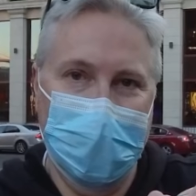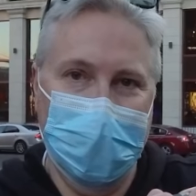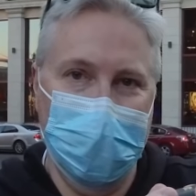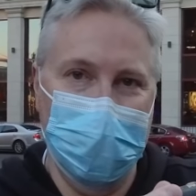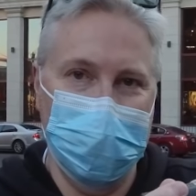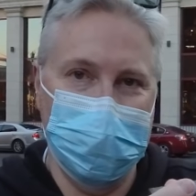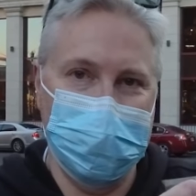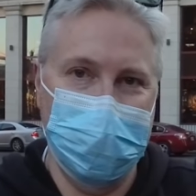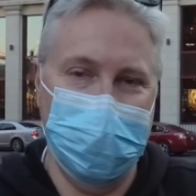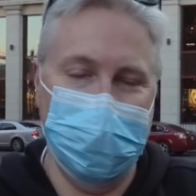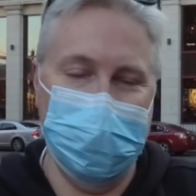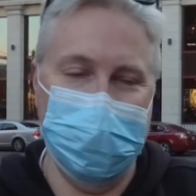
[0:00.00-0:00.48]
It
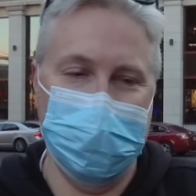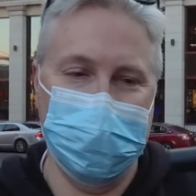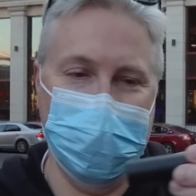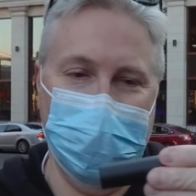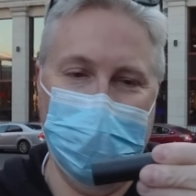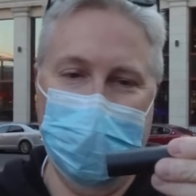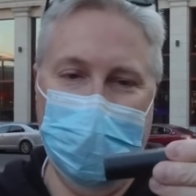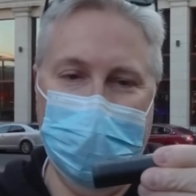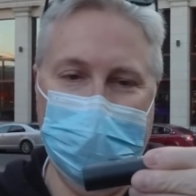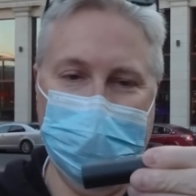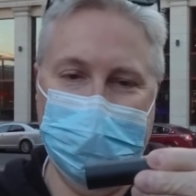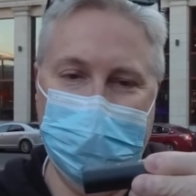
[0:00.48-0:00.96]
goes in the
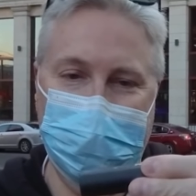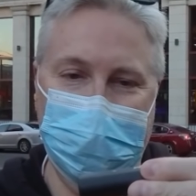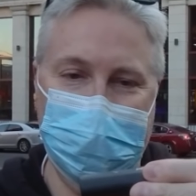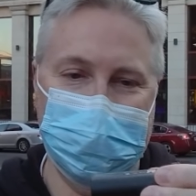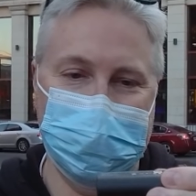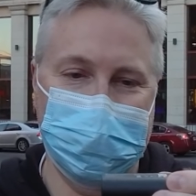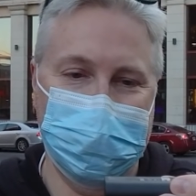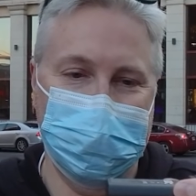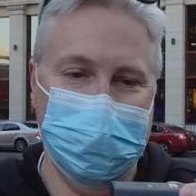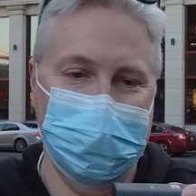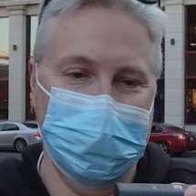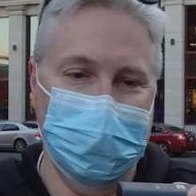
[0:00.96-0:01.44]
drone like this.
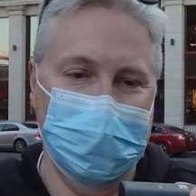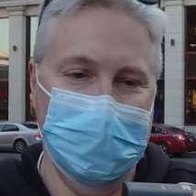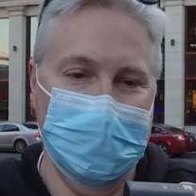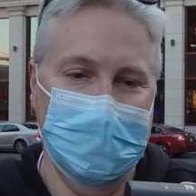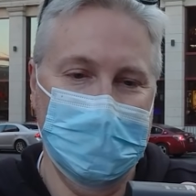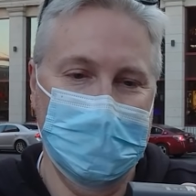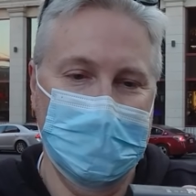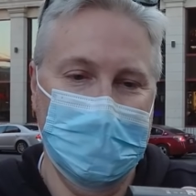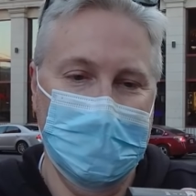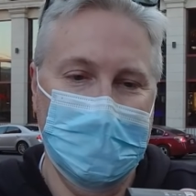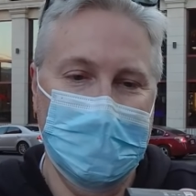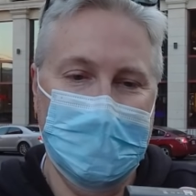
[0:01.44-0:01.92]

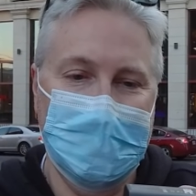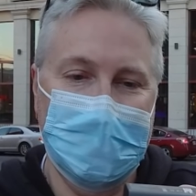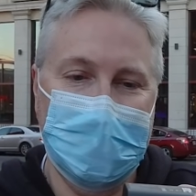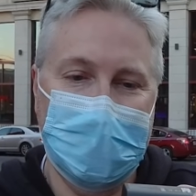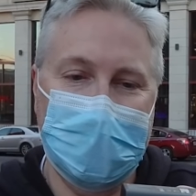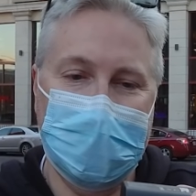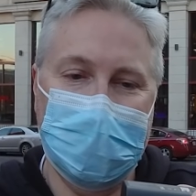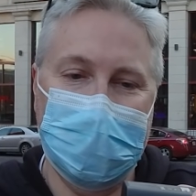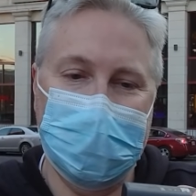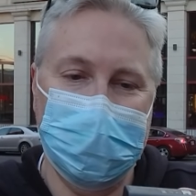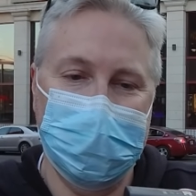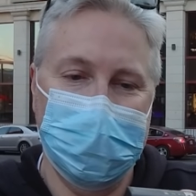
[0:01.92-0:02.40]

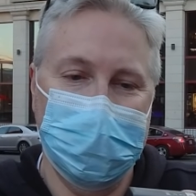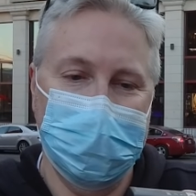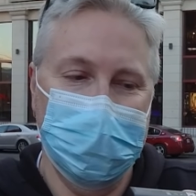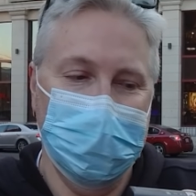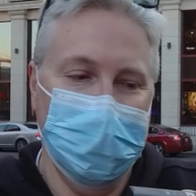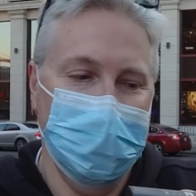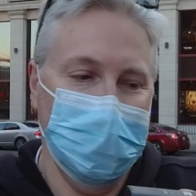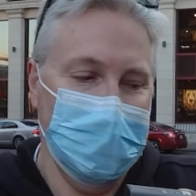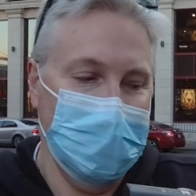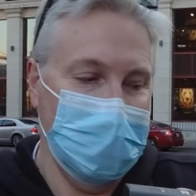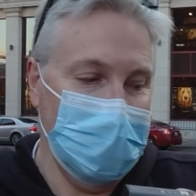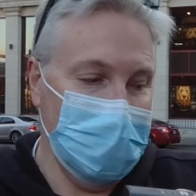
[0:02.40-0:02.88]

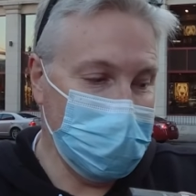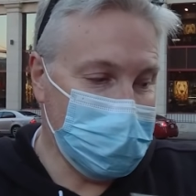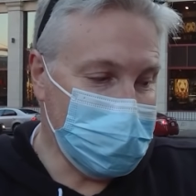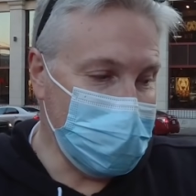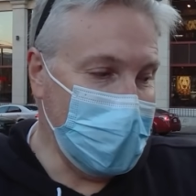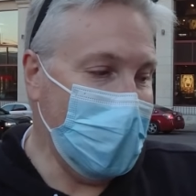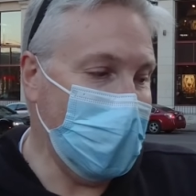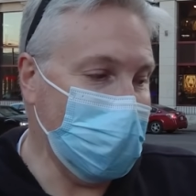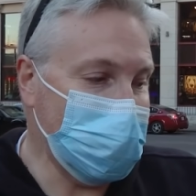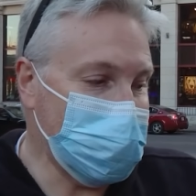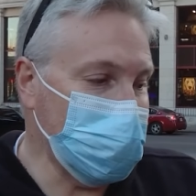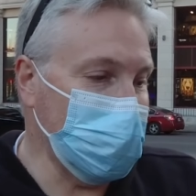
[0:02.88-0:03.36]
And it's
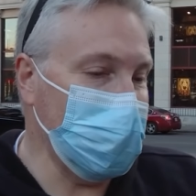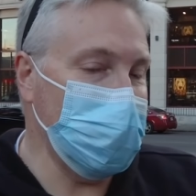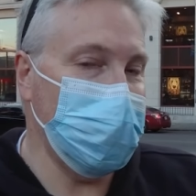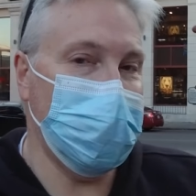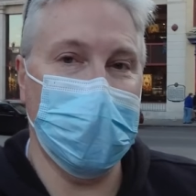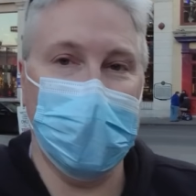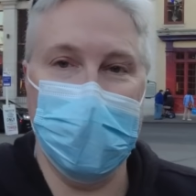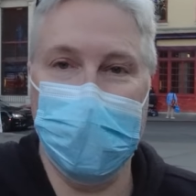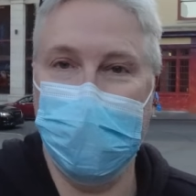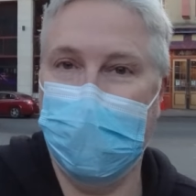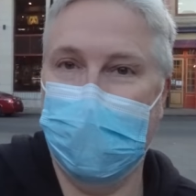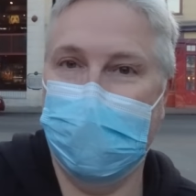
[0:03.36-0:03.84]
actually
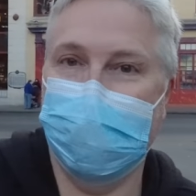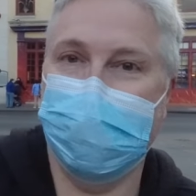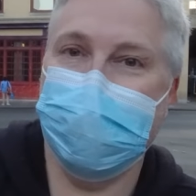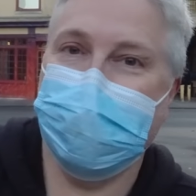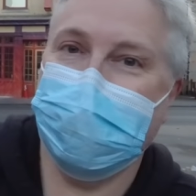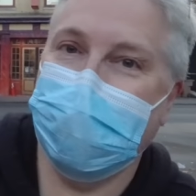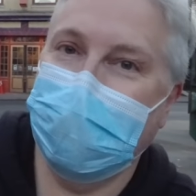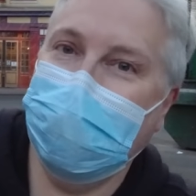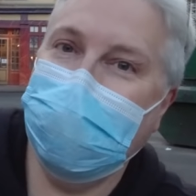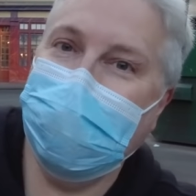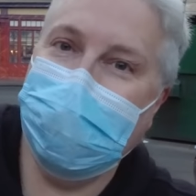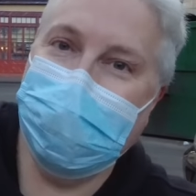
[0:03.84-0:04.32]
very well
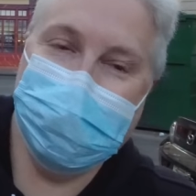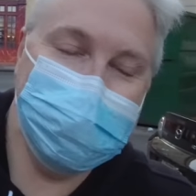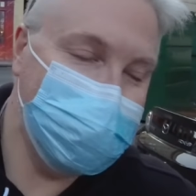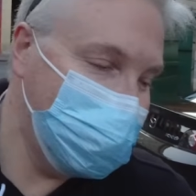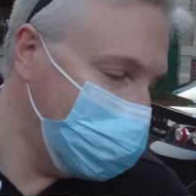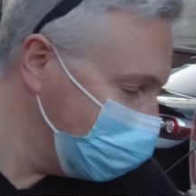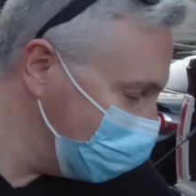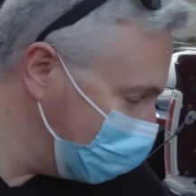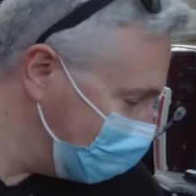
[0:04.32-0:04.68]
designed